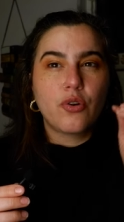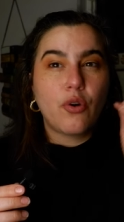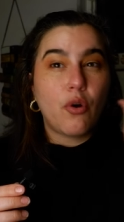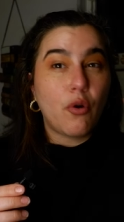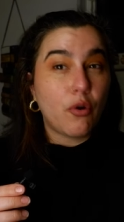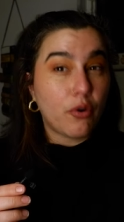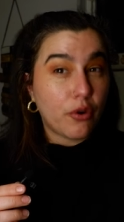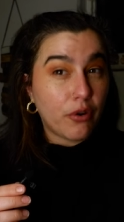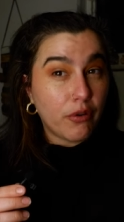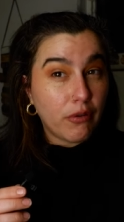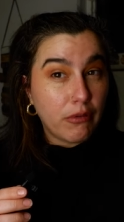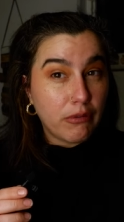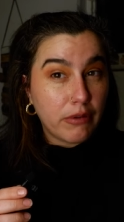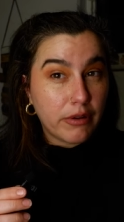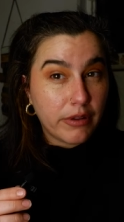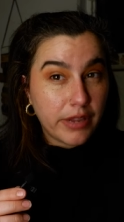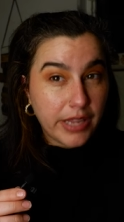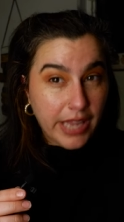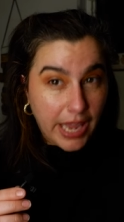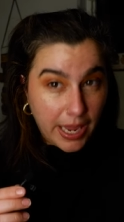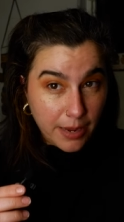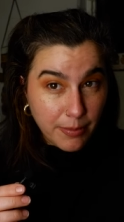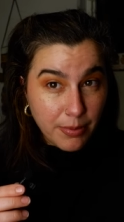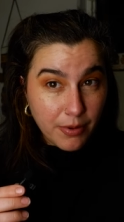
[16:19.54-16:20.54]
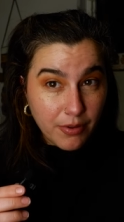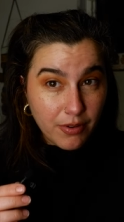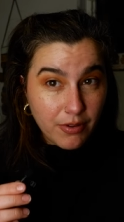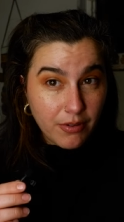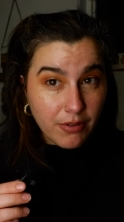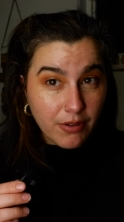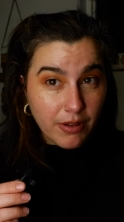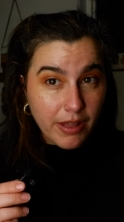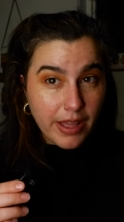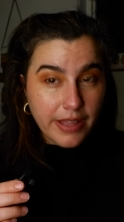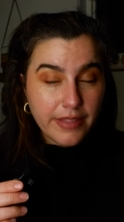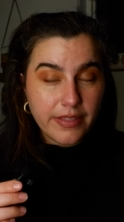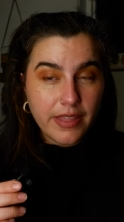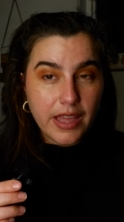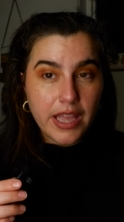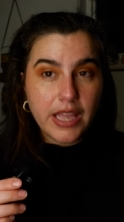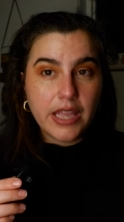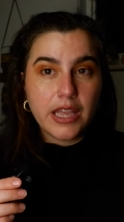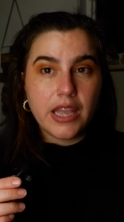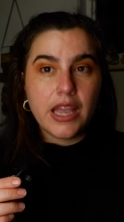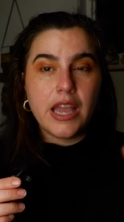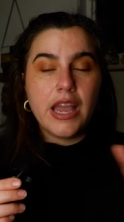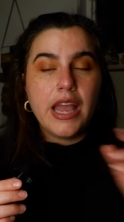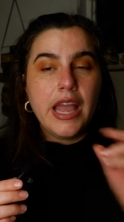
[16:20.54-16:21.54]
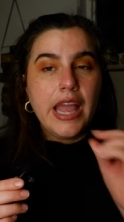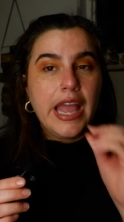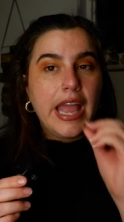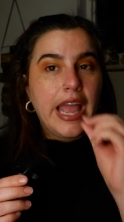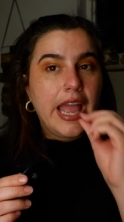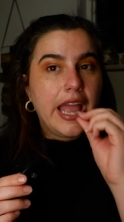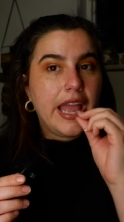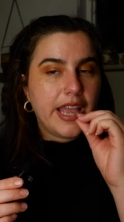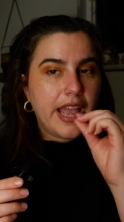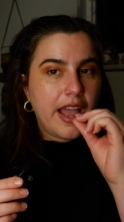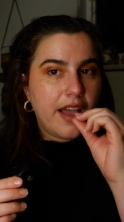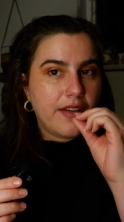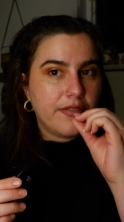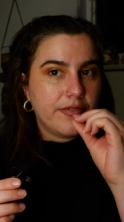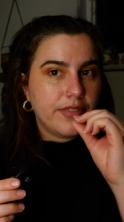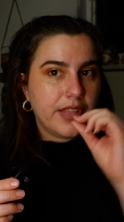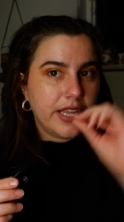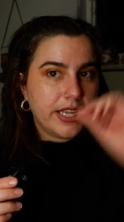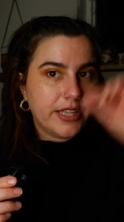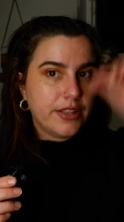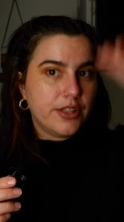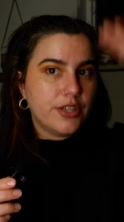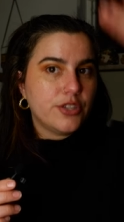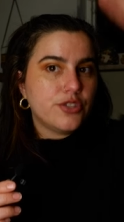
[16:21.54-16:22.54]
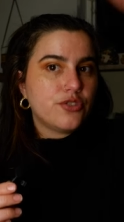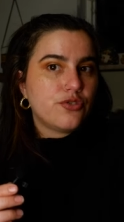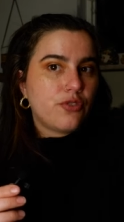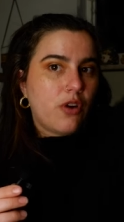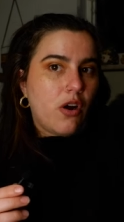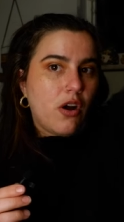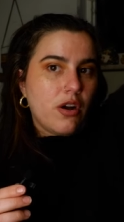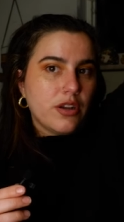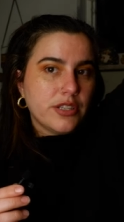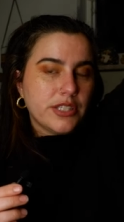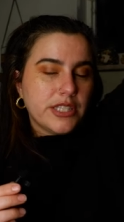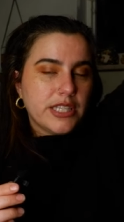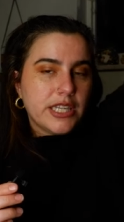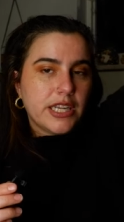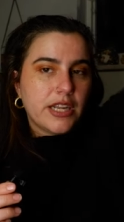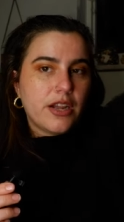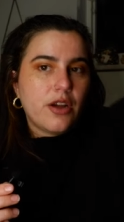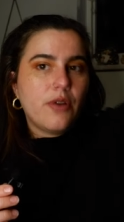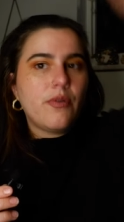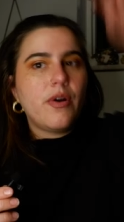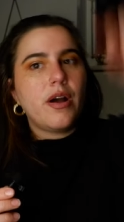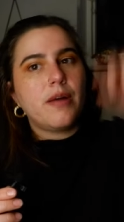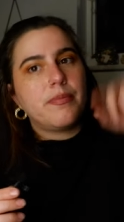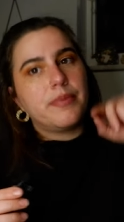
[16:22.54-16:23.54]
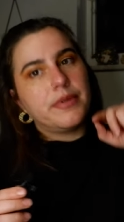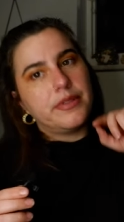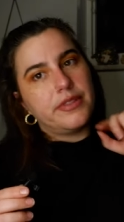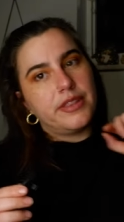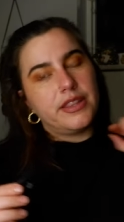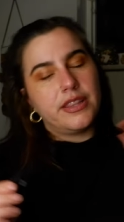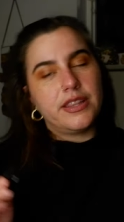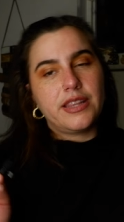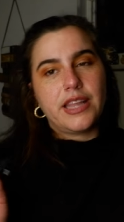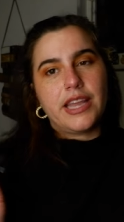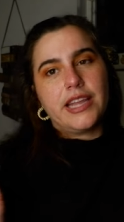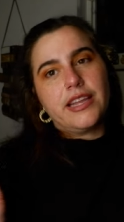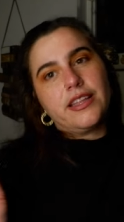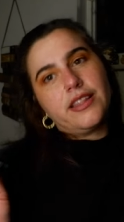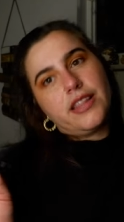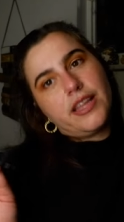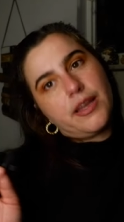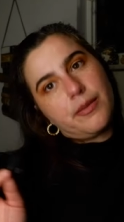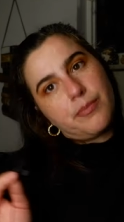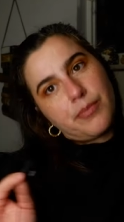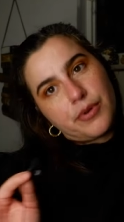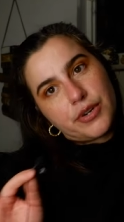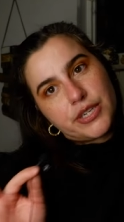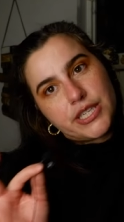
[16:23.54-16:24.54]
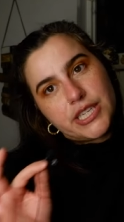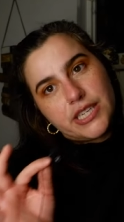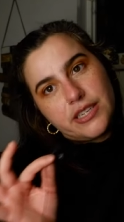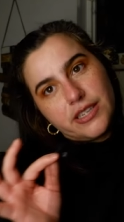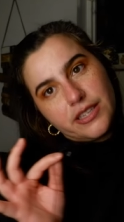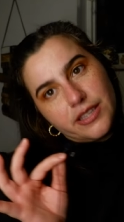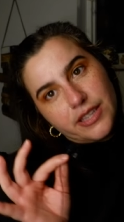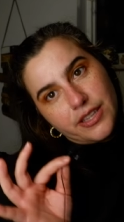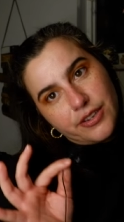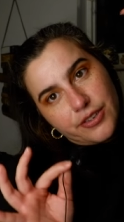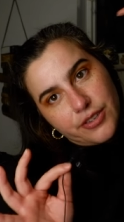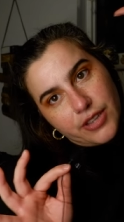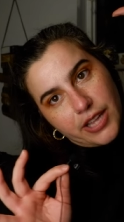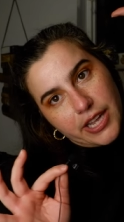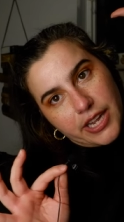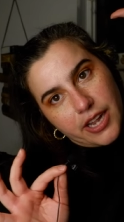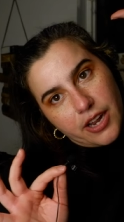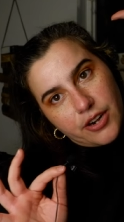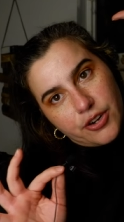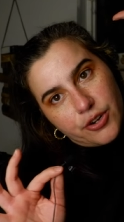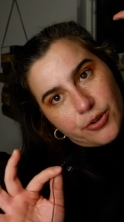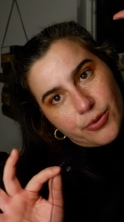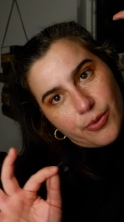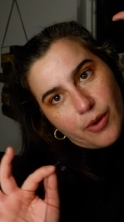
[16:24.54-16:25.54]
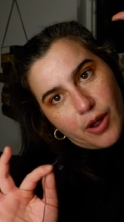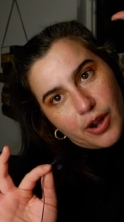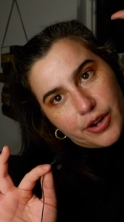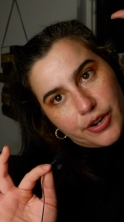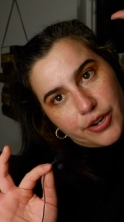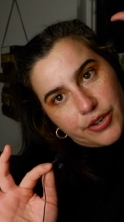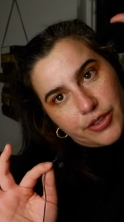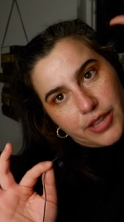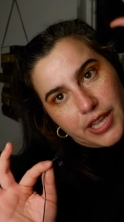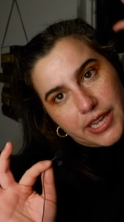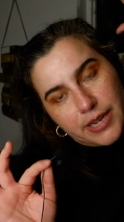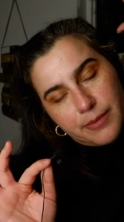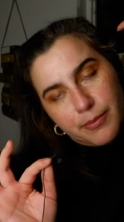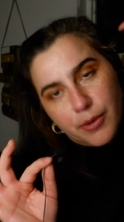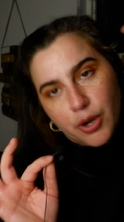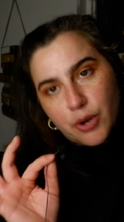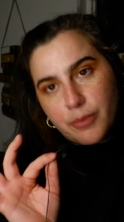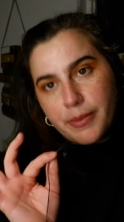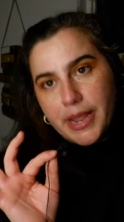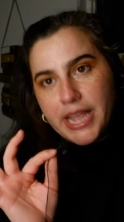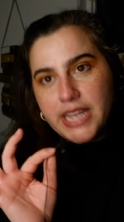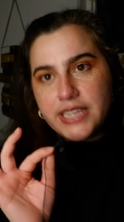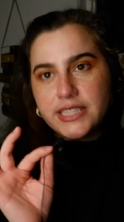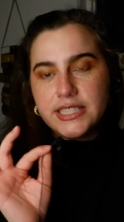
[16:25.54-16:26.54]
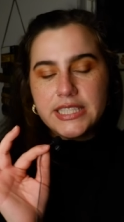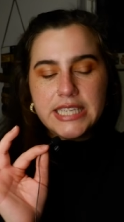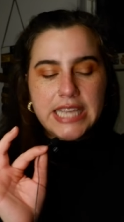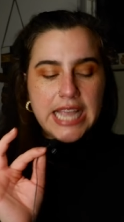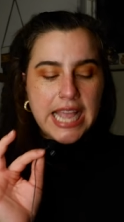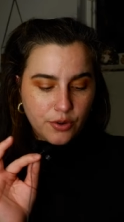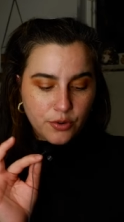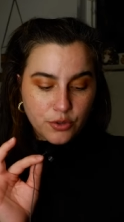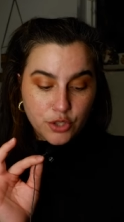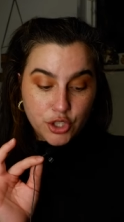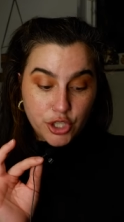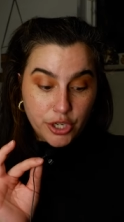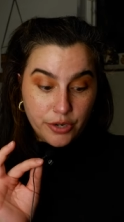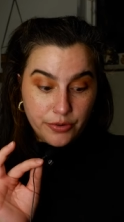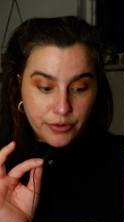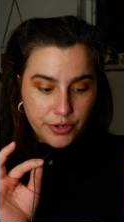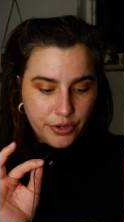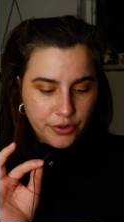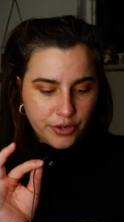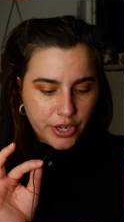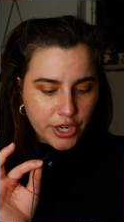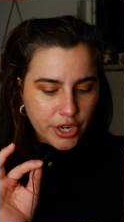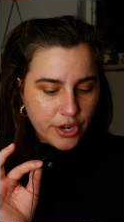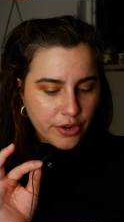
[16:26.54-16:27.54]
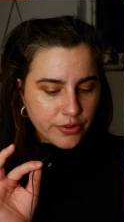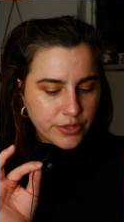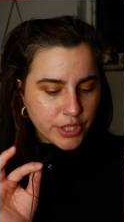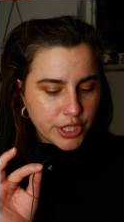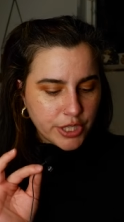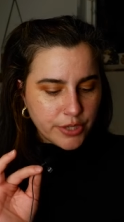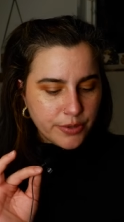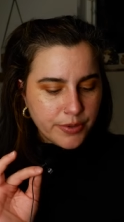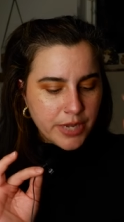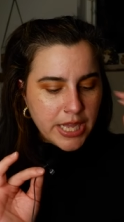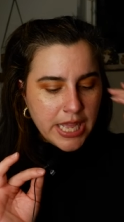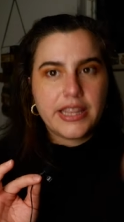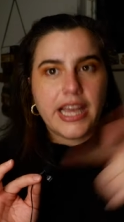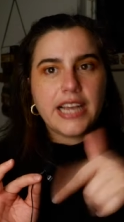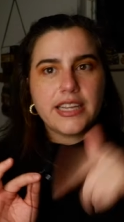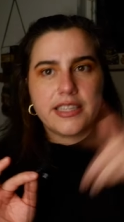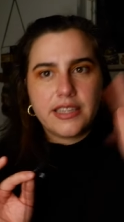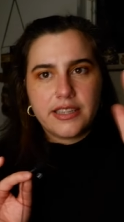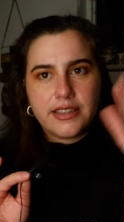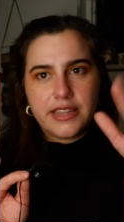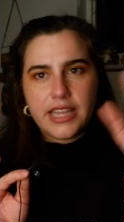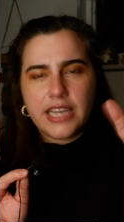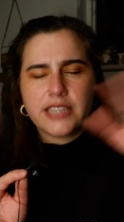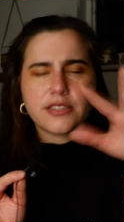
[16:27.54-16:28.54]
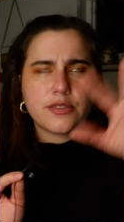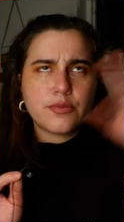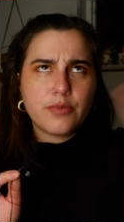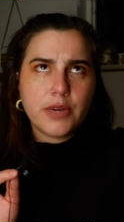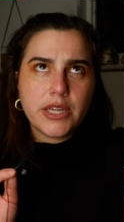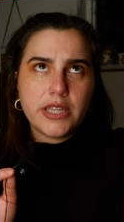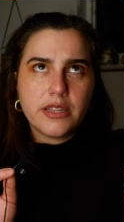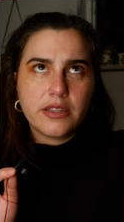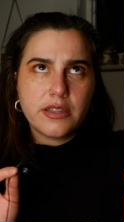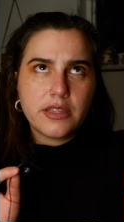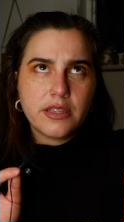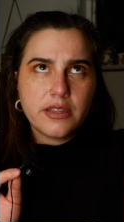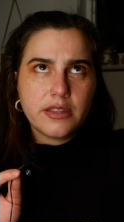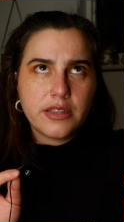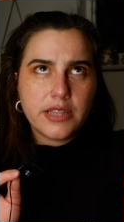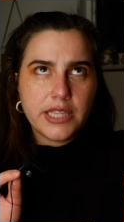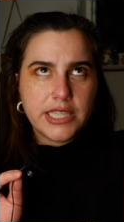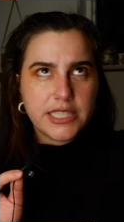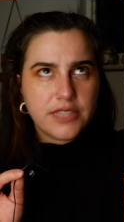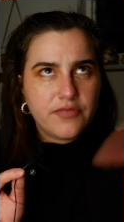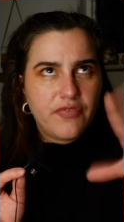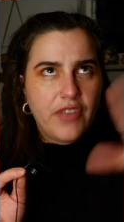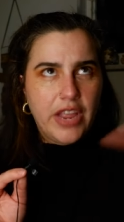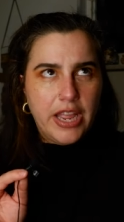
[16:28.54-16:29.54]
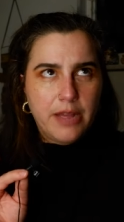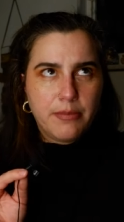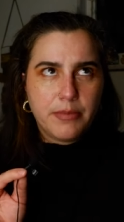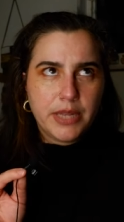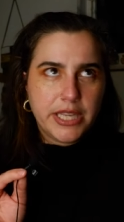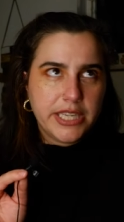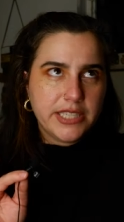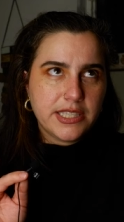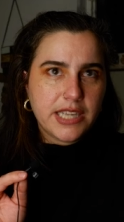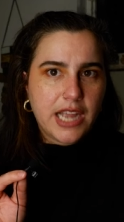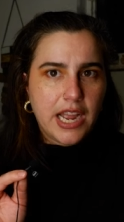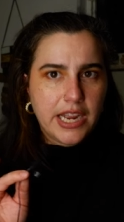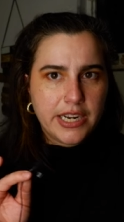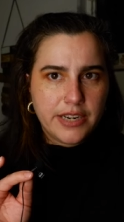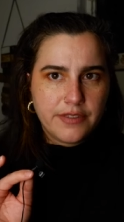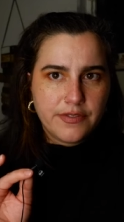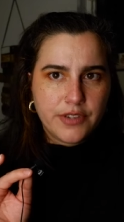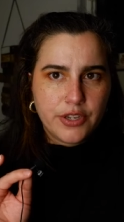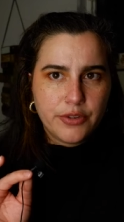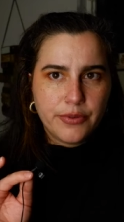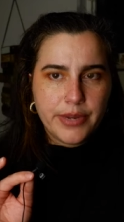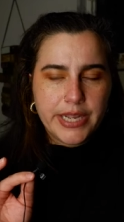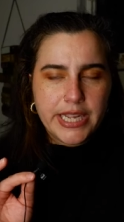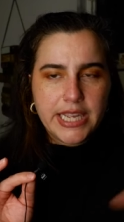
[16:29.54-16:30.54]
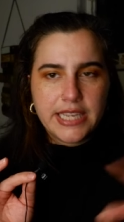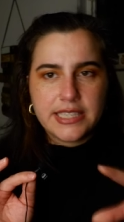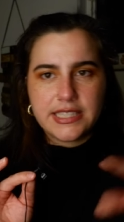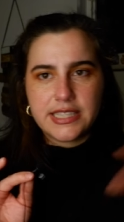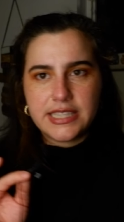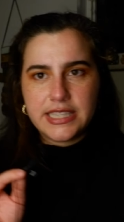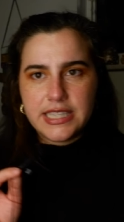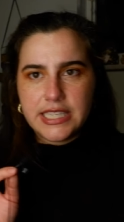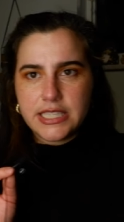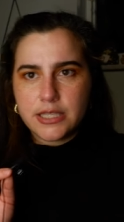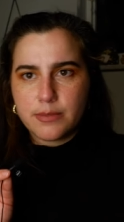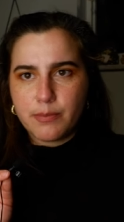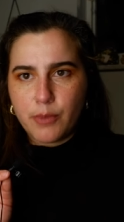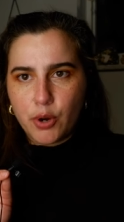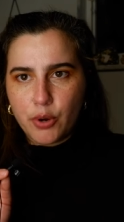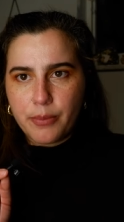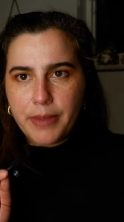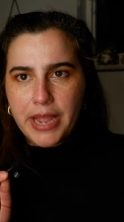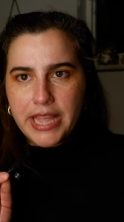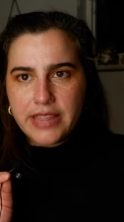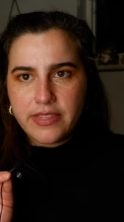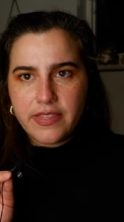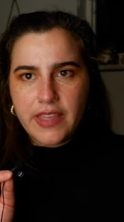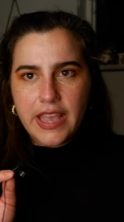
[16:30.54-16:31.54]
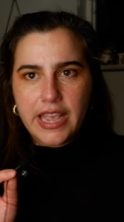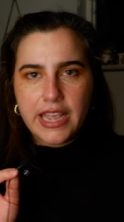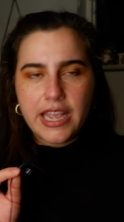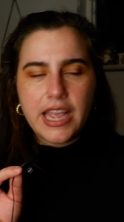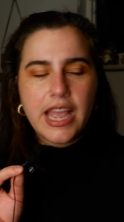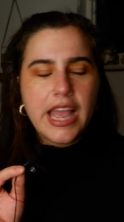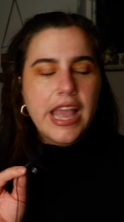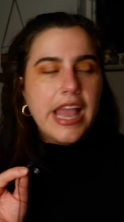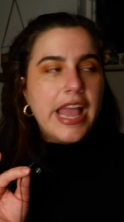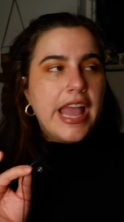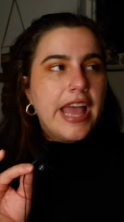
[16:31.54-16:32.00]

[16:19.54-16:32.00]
Coral Gable, I think. They have like the straws that go up and like they pretend they're like underwater like mermaids. It's a whole show you can go to. That's what this family's kind of doing, is this mermaid thing.